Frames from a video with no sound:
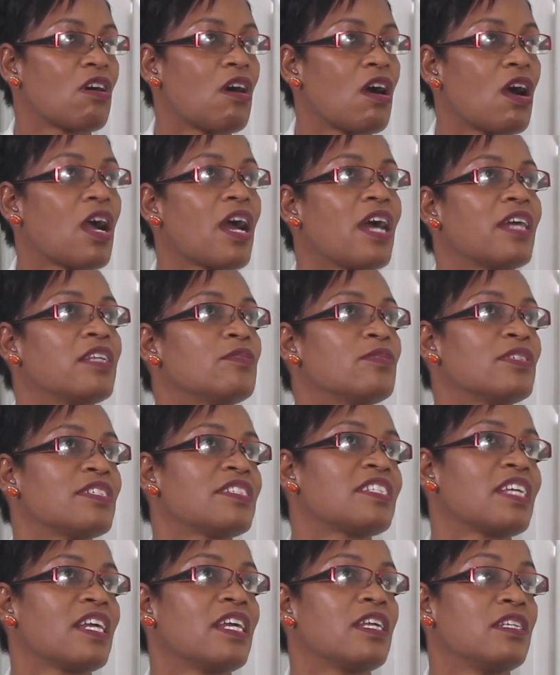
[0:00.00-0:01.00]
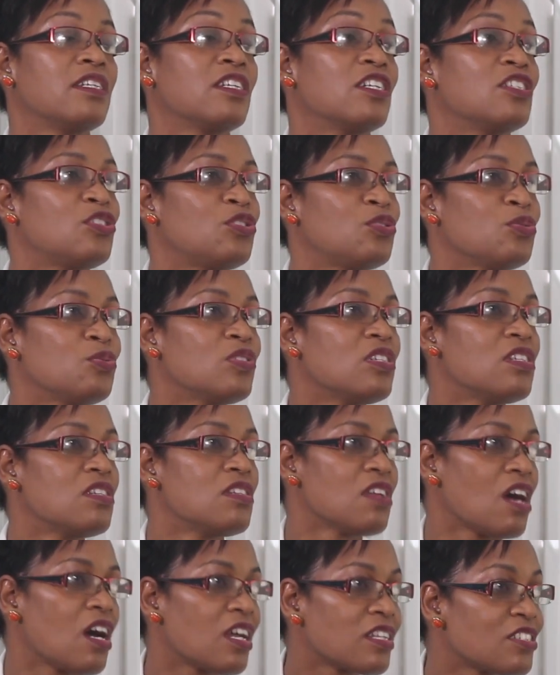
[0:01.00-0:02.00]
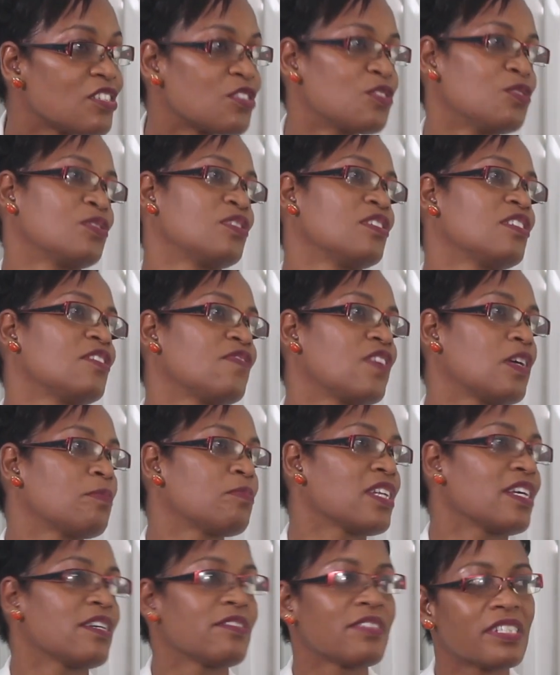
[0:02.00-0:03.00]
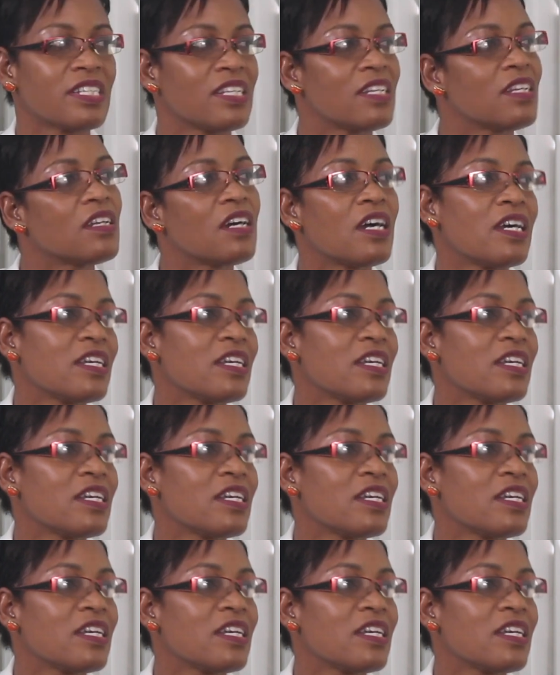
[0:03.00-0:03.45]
very strong and was saying, do not go to the fete.